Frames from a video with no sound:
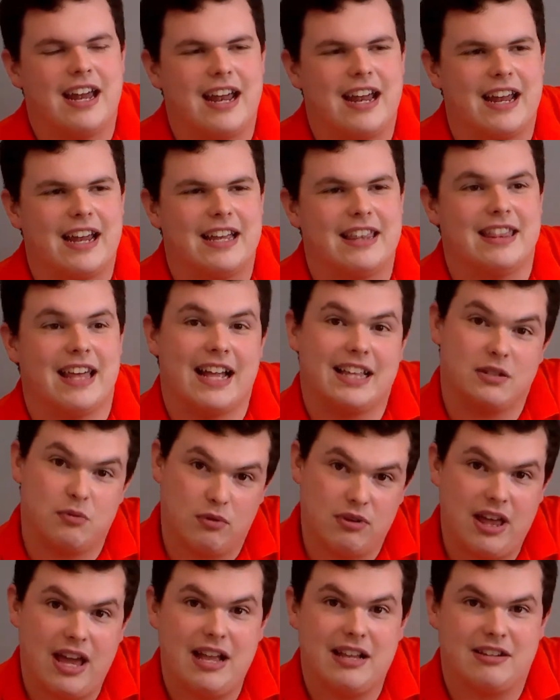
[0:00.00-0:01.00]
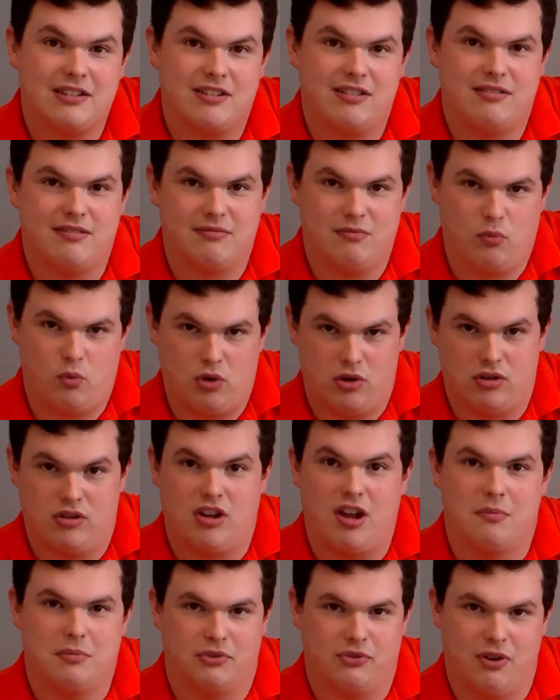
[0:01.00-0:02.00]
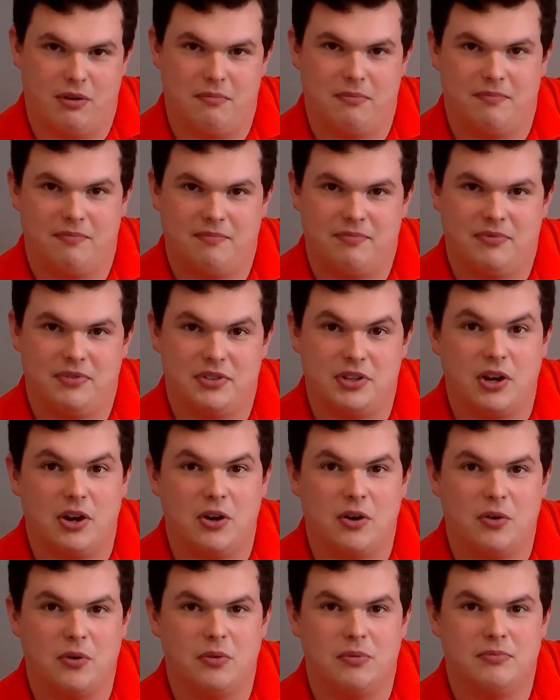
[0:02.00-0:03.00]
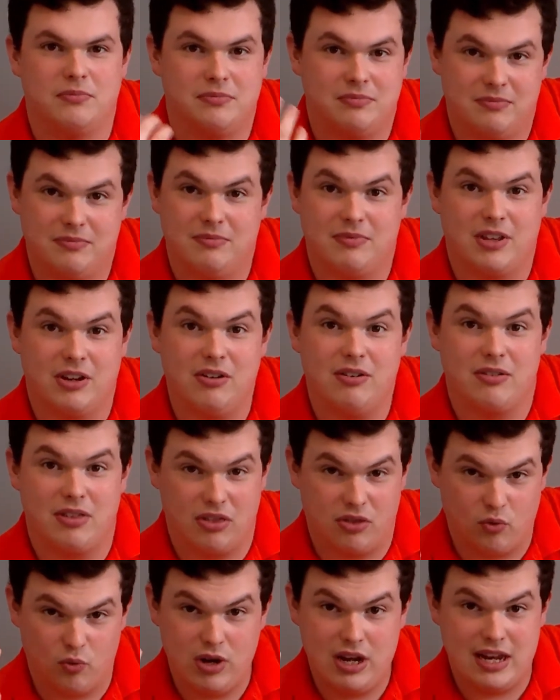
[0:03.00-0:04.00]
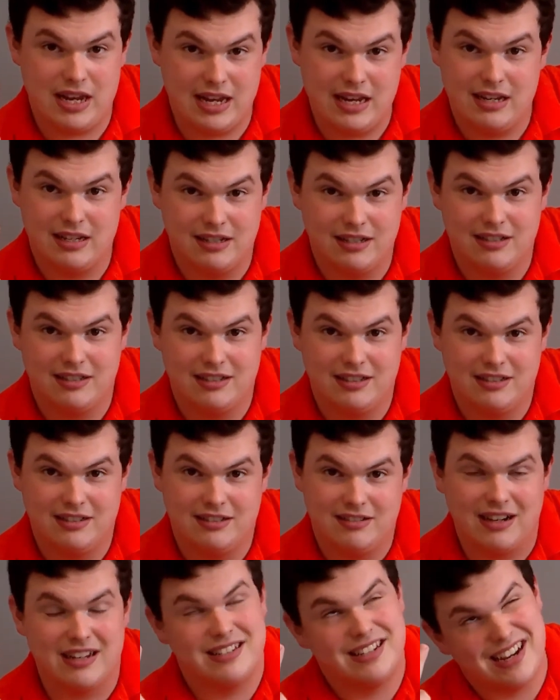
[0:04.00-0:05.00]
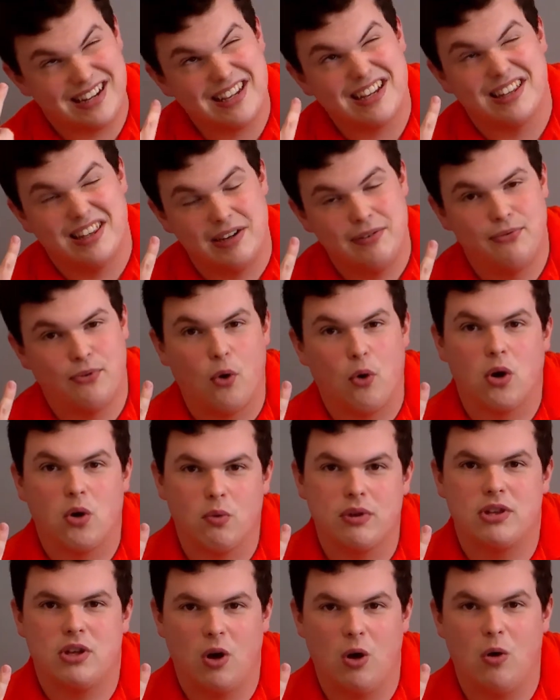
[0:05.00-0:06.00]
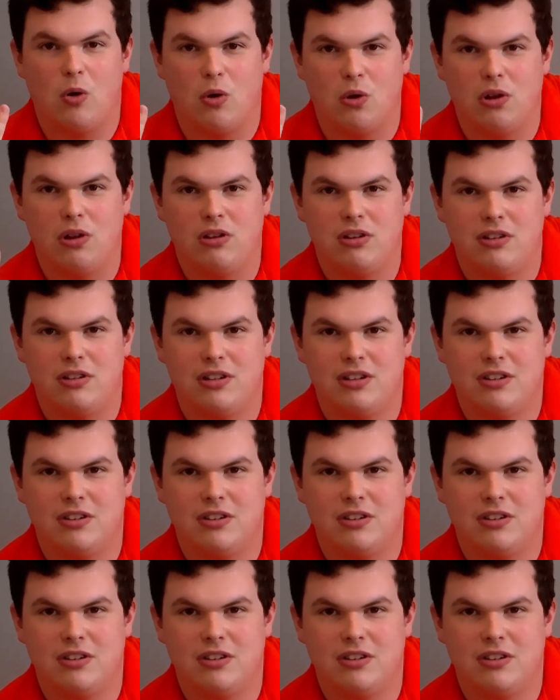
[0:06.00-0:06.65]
And that's where that word comes from. So there are 3, technically 4 with cole,